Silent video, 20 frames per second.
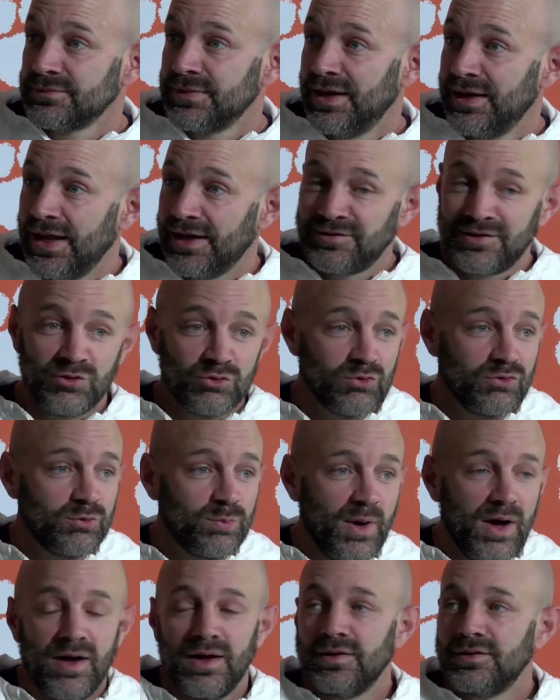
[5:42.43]
And that's his
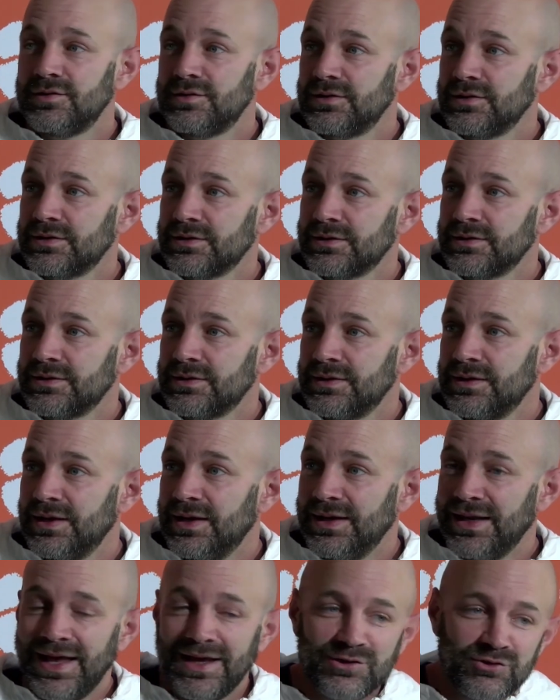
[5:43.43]
response.
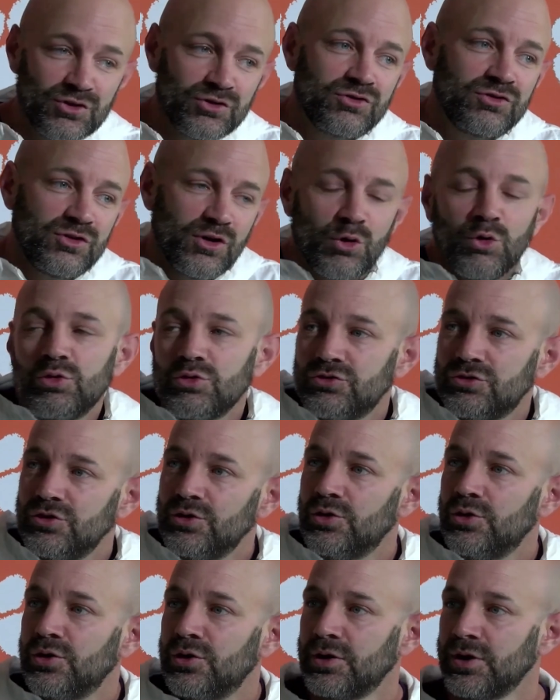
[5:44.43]
And that just shows
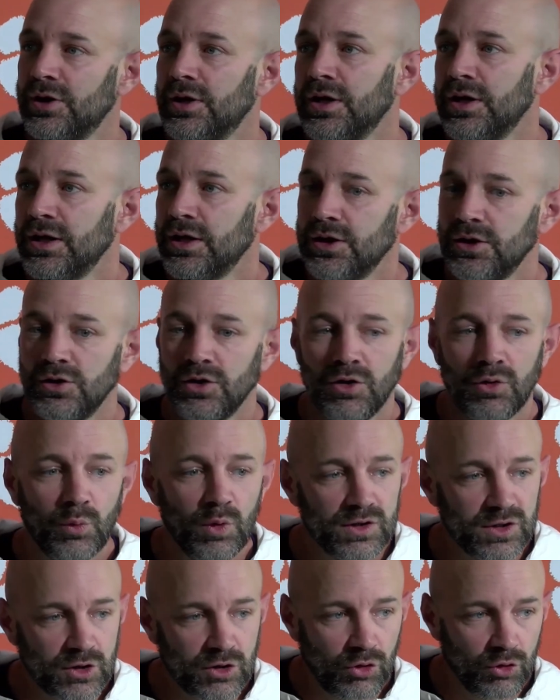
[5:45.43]
you, you know,
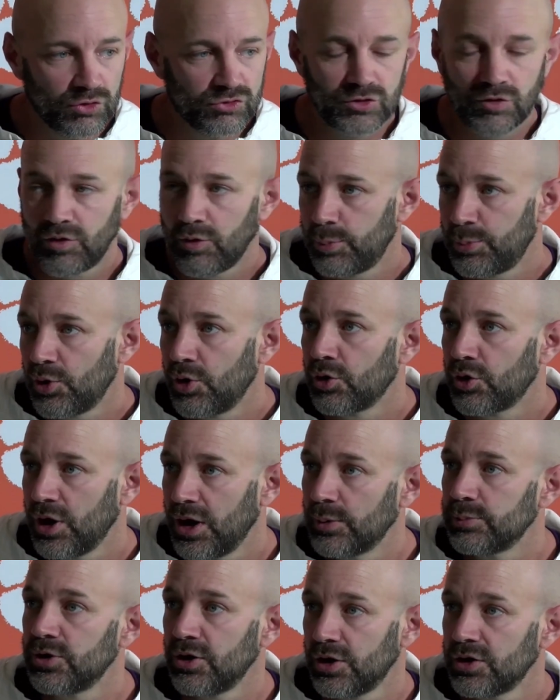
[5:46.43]
what the culture of our
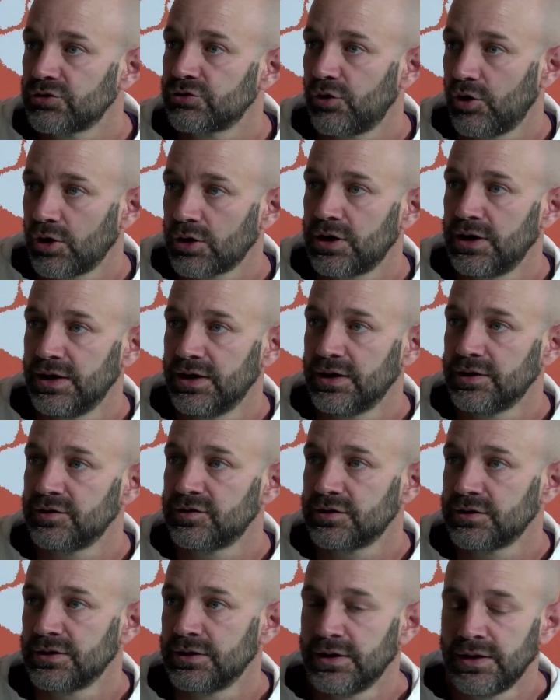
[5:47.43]
program does for our
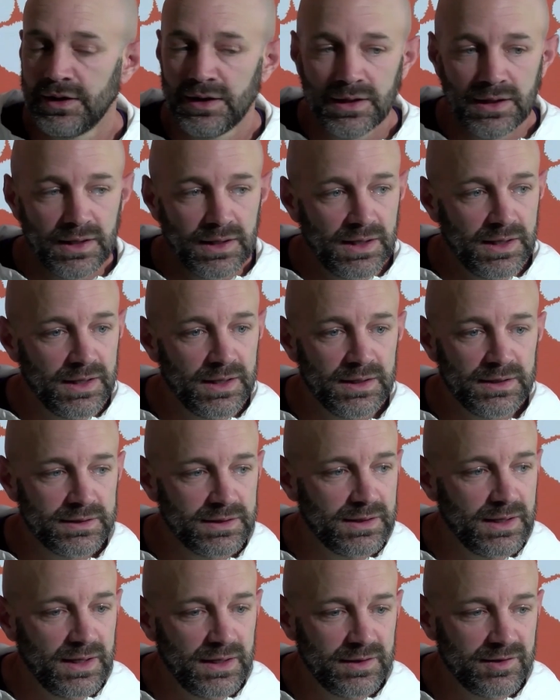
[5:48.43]
kids.
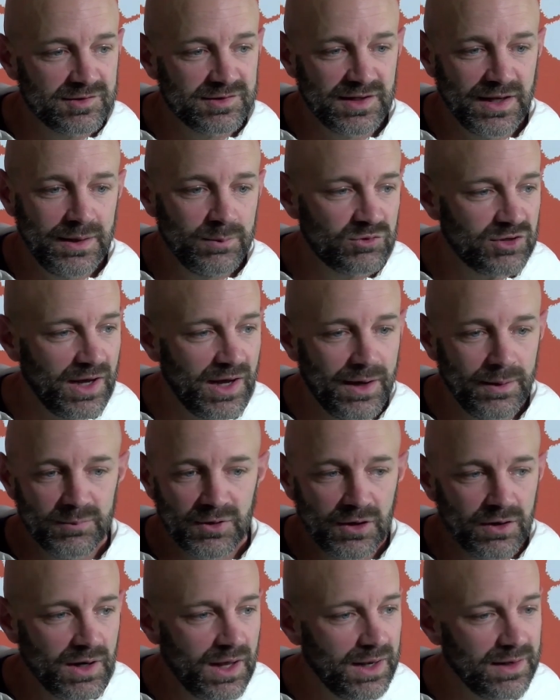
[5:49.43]
And, and at the same time,
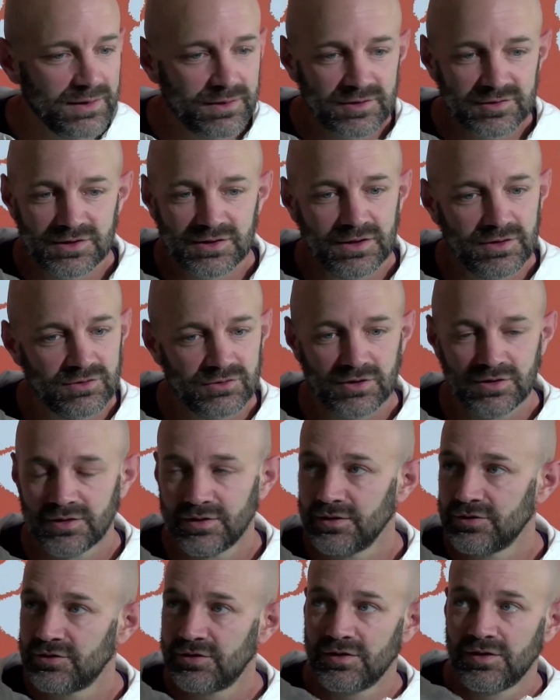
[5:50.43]
they're not listening
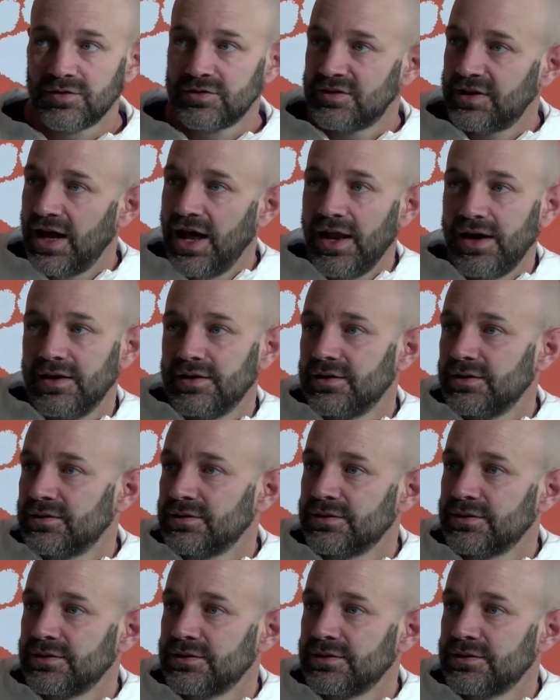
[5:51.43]
to, to the static.